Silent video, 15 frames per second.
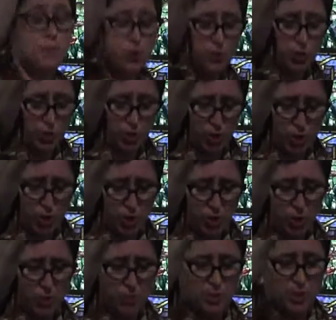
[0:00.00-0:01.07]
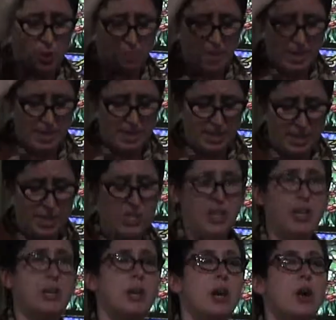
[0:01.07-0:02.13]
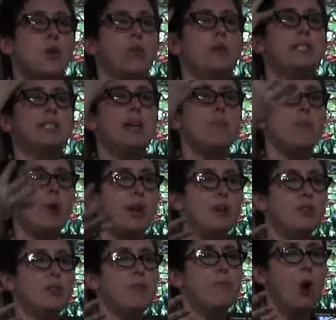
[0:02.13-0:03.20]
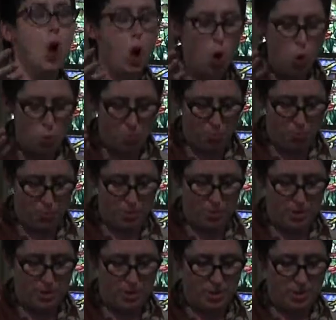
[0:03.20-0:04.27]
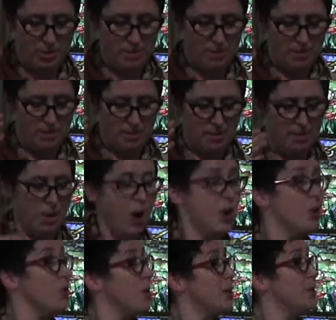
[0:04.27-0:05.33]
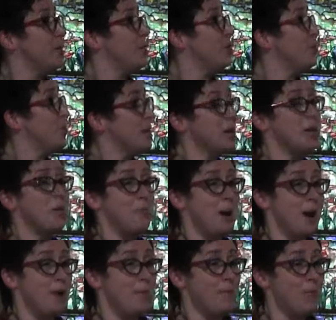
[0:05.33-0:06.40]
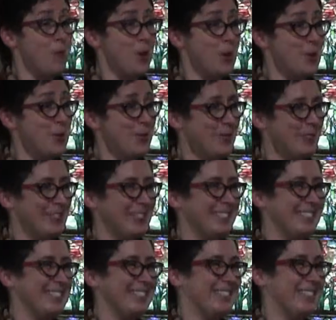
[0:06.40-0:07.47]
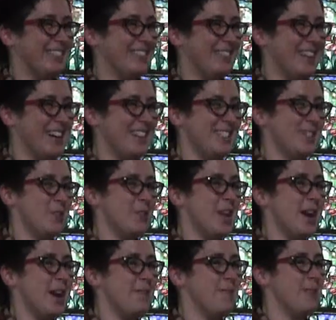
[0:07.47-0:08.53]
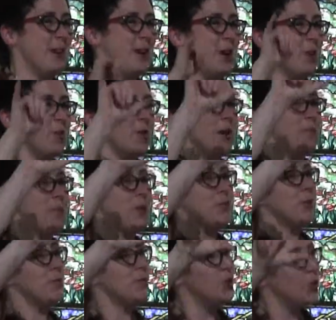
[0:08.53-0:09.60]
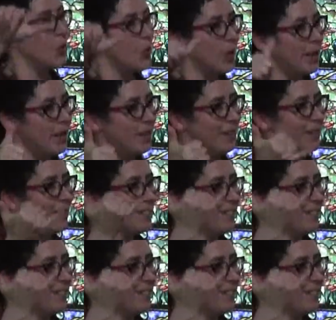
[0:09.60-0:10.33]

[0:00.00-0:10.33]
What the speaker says: the future with our benediction, we say prayers of hope. Is this ringing a bell for you? Right? So we have prayers of joy.